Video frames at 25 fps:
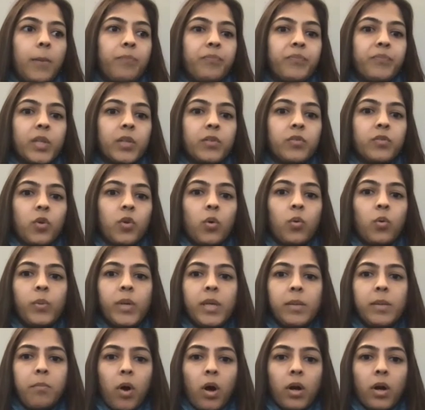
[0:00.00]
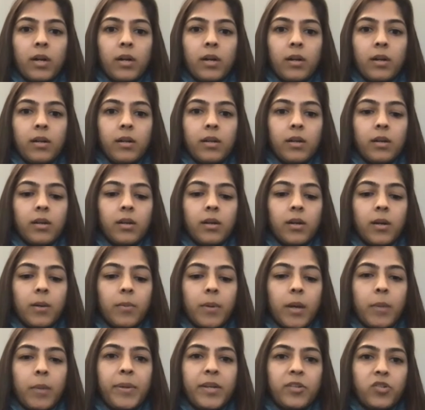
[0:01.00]
So we modeled
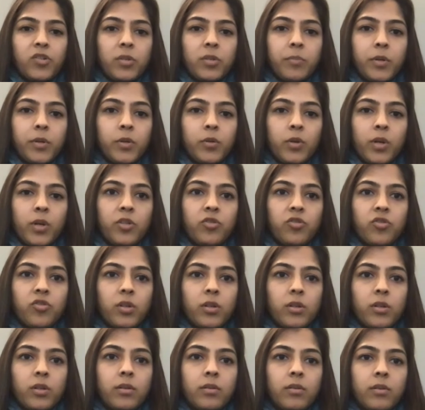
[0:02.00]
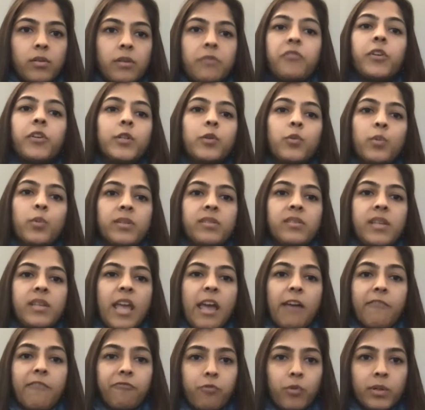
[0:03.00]
a patient mutation referred to as the
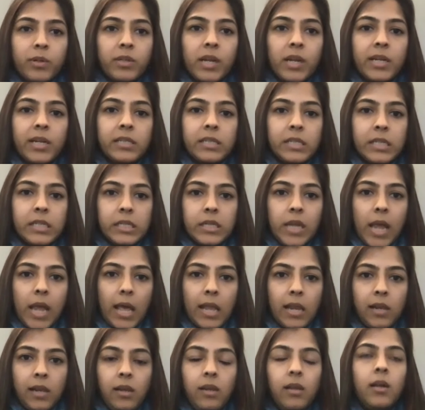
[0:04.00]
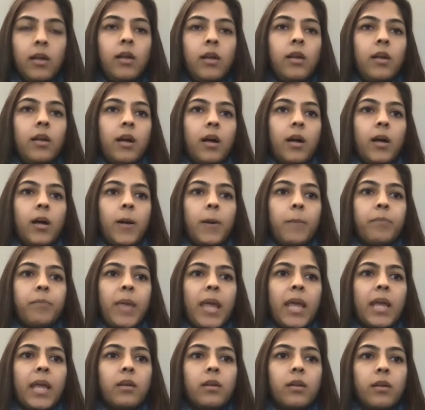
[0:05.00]
F119L.
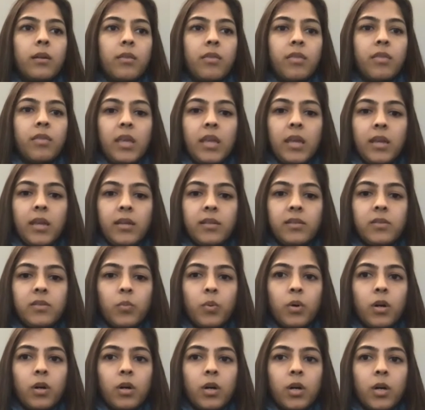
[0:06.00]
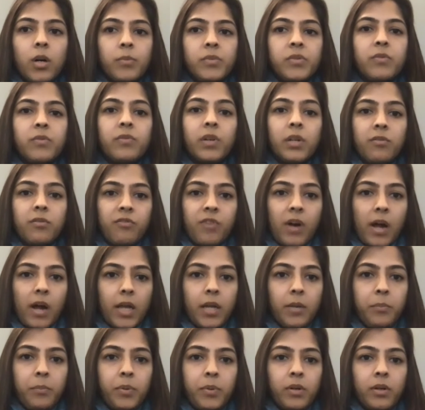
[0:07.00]
And these worms were
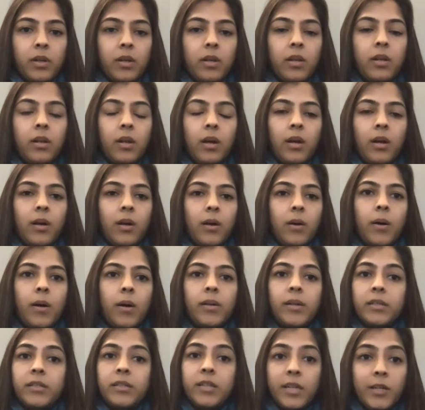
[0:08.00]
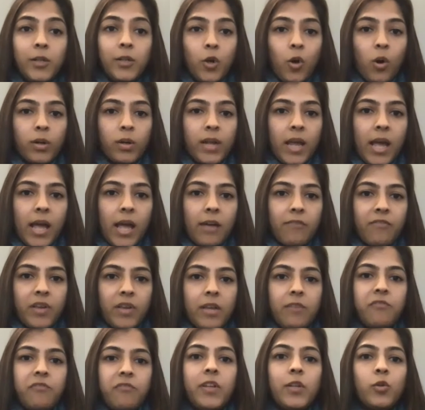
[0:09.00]
viable, did not have
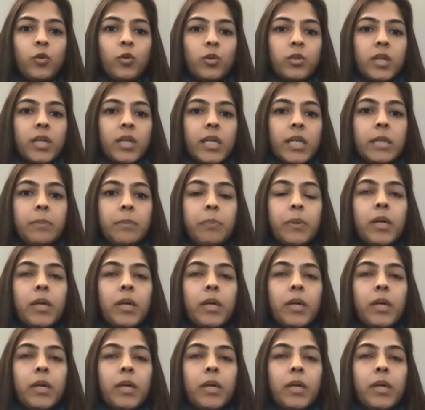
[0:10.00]
a phenotype.